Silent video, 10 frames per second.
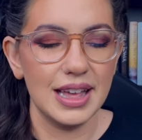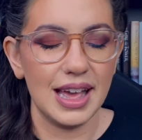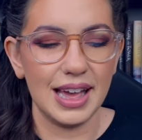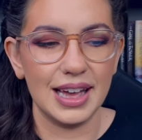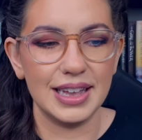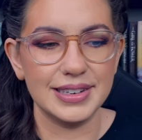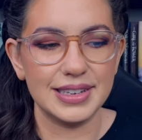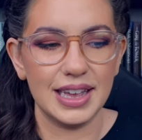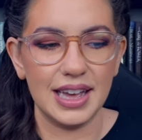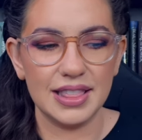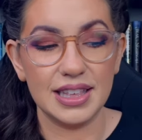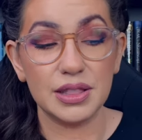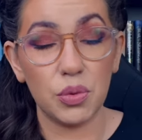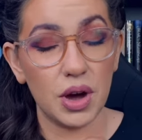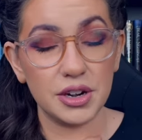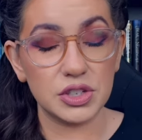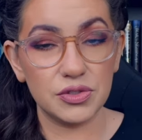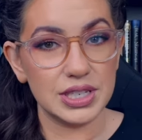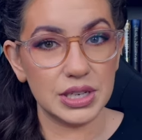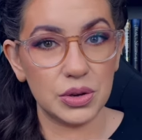and the water's
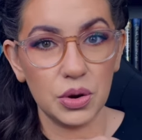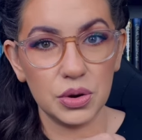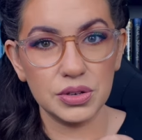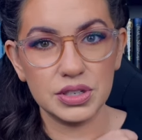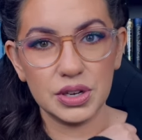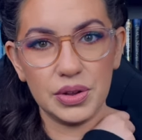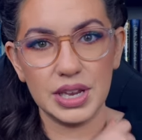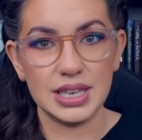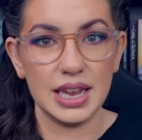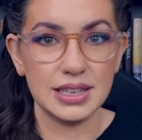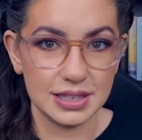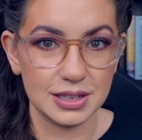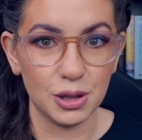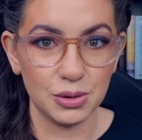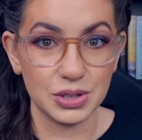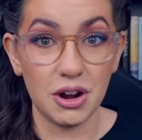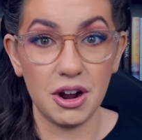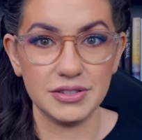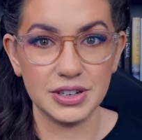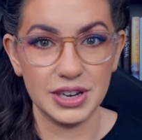freezing cold, so he takes his clothes
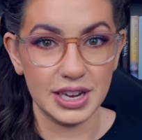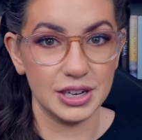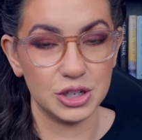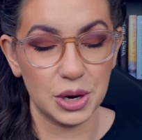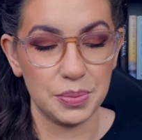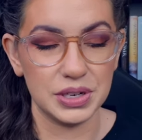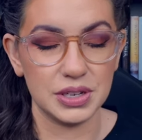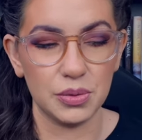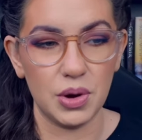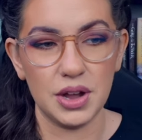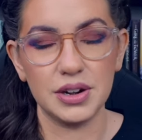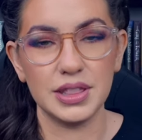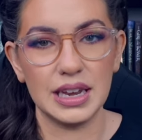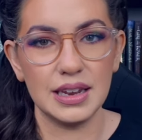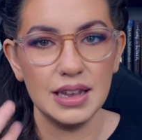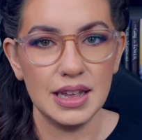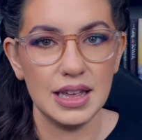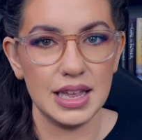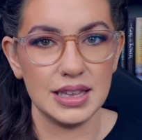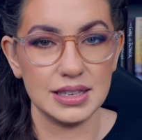off so he can jump into the water, and then
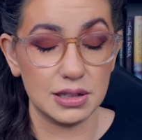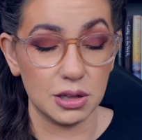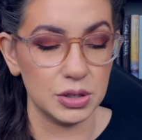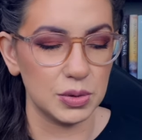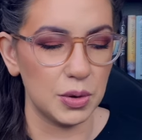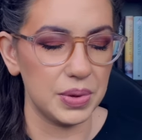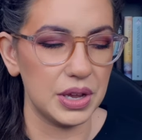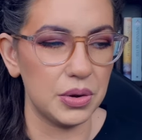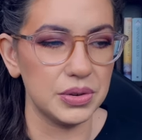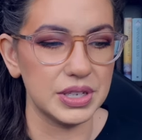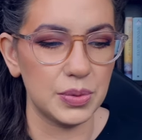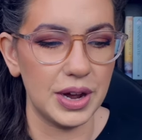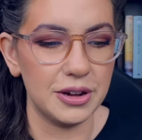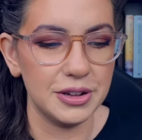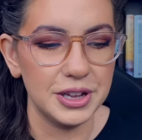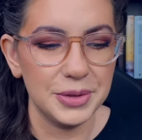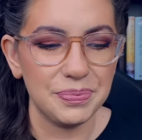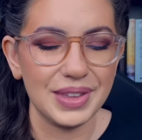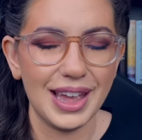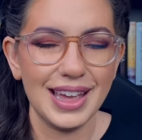his clothes won't be cold as well.
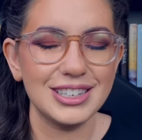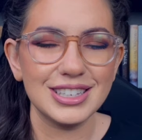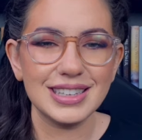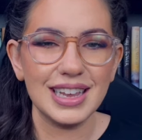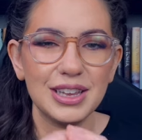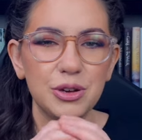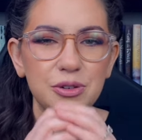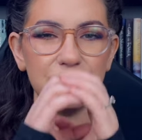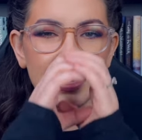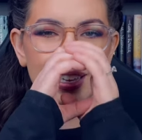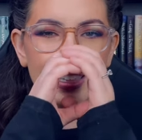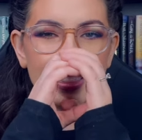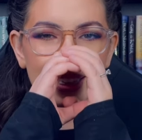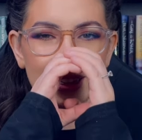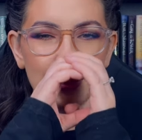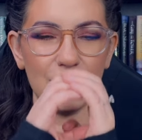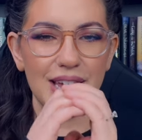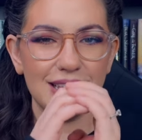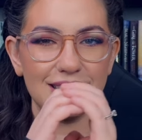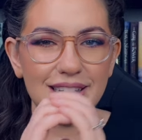And just, like, goofy, the
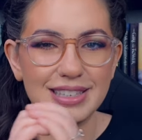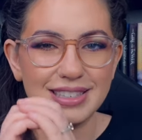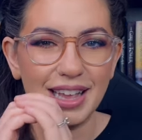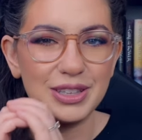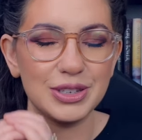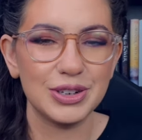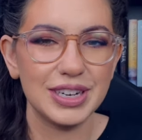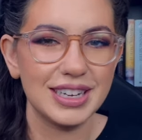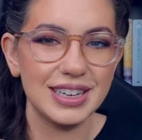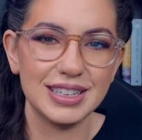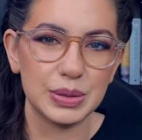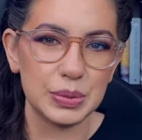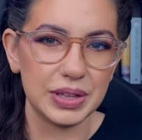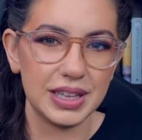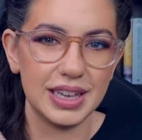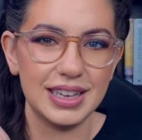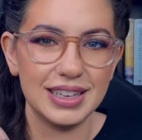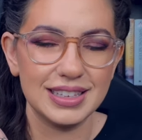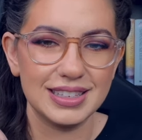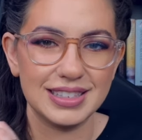way that they censor it is
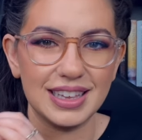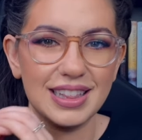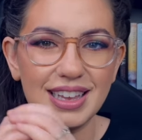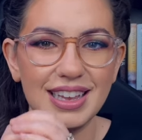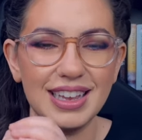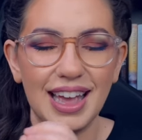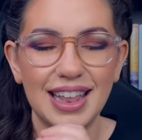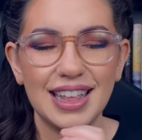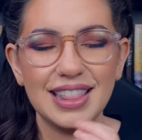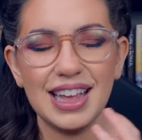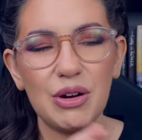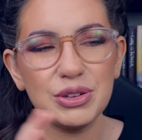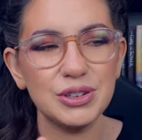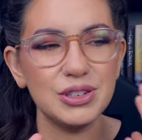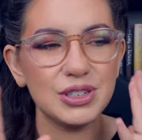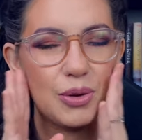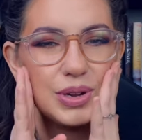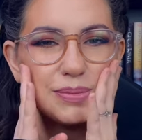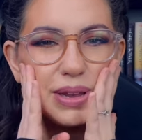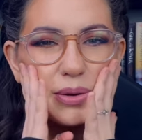really silly. And then they also just
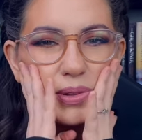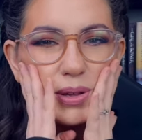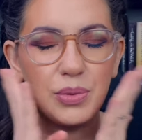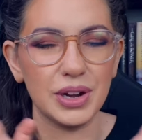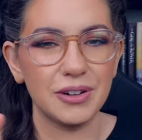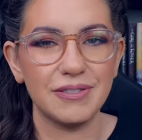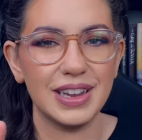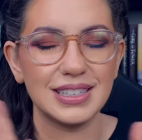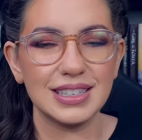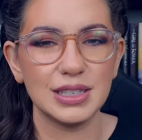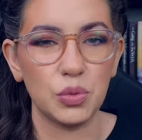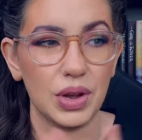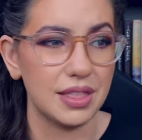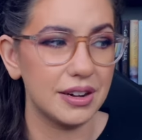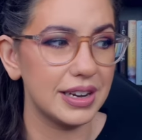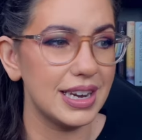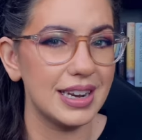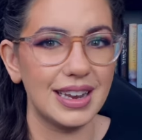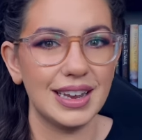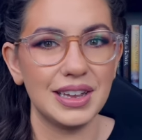always make really weird faces when they're
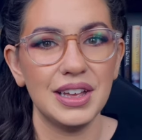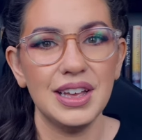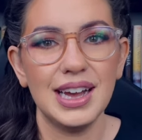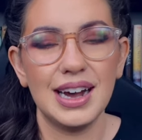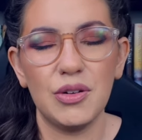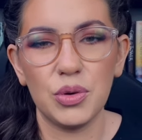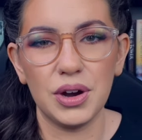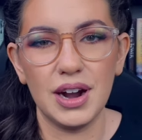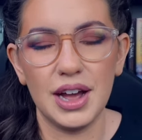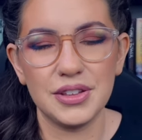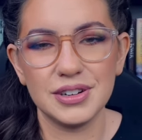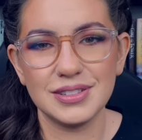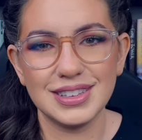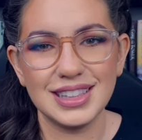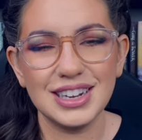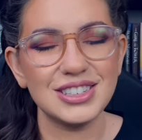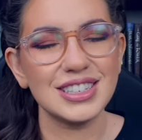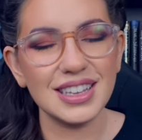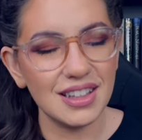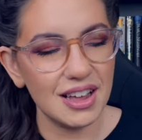eating or other... There's
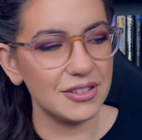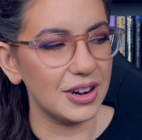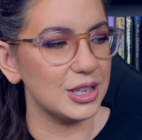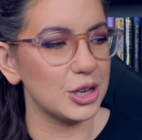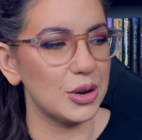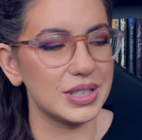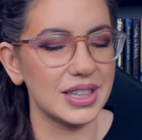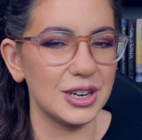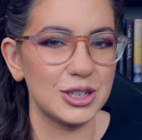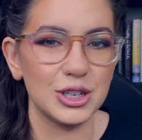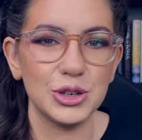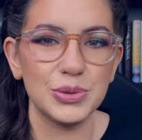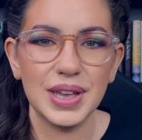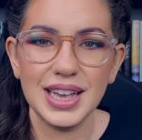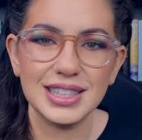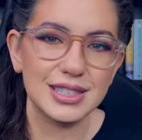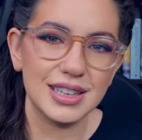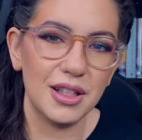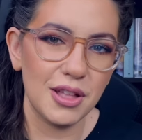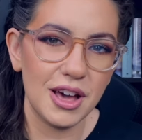just a lot of great jokes in there, too. It's
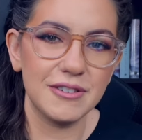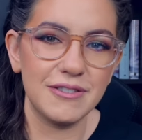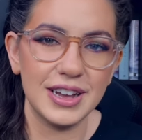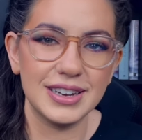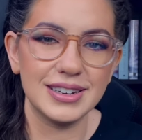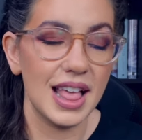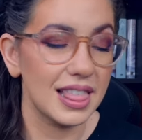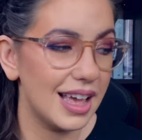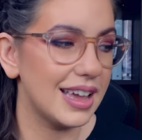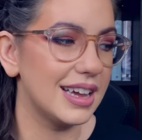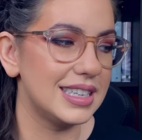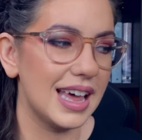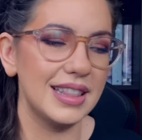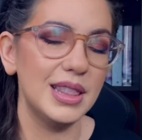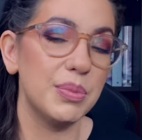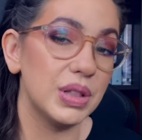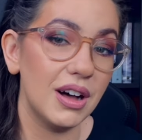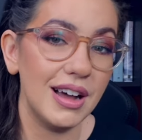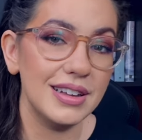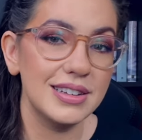a lot of fun. Like I said, the
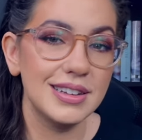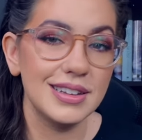plot